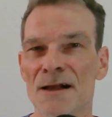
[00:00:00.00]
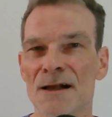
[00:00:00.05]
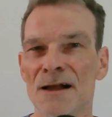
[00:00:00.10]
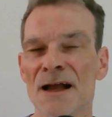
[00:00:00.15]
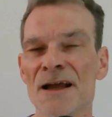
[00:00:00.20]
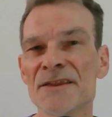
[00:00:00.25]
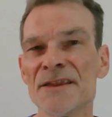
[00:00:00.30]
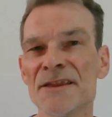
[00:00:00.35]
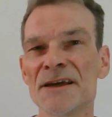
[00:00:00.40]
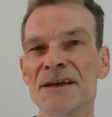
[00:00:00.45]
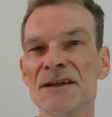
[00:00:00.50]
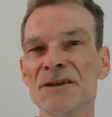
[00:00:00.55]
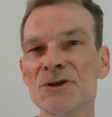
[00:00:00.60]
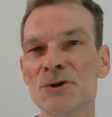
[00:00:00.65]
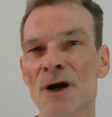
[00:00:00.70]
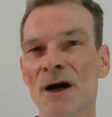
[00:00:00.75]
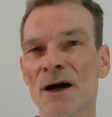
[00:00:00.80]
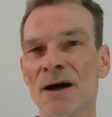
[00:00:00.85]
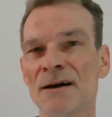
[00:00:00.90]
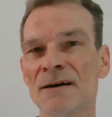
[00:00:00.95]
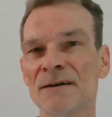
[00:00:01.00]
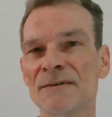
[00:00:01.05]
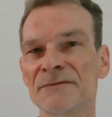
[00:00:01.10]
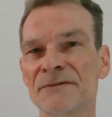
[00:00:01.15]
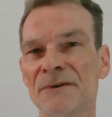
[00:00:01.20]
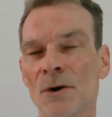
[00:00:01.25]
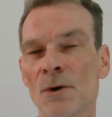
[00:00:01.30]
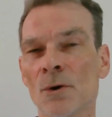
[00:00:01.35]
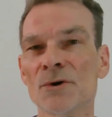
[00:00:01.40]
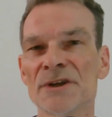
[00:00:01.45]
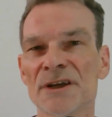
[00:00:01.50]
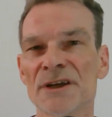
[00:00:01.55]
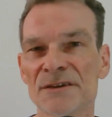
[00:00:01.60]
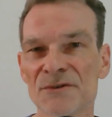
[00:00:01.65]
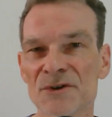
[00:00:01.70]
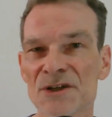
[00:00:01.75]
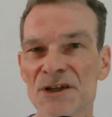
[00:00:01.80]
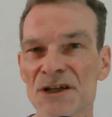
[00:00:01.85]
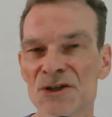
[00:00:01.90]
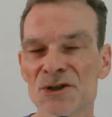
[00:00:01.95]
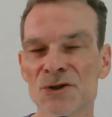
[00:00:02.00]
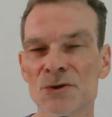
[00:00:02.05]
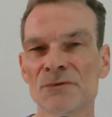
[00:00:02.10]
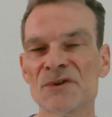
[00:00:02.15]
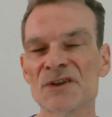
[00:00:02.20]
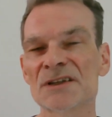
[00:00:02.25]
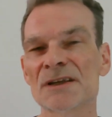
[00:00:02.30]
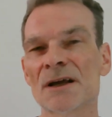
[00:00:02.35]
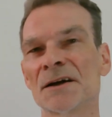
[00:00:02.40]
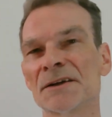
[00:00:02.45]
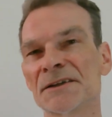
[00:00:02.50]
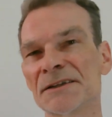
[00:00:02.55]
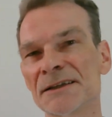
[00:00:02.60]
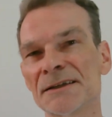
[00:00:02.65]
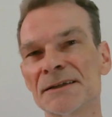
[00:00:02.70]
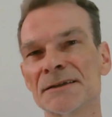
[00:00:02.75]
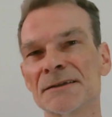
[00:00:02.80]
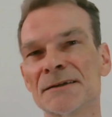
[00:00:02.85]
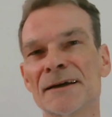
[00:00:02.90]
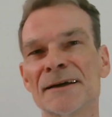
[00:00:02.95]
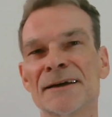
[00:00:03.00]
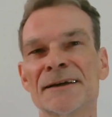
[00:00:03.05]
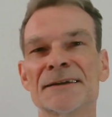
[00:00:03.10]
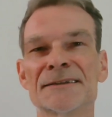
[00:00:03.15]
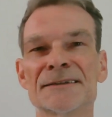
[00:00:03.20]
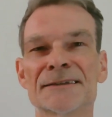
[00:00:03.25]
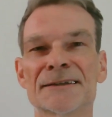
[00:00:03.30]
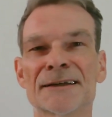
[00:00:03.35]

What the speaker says: And then you have all the advantages of this idea and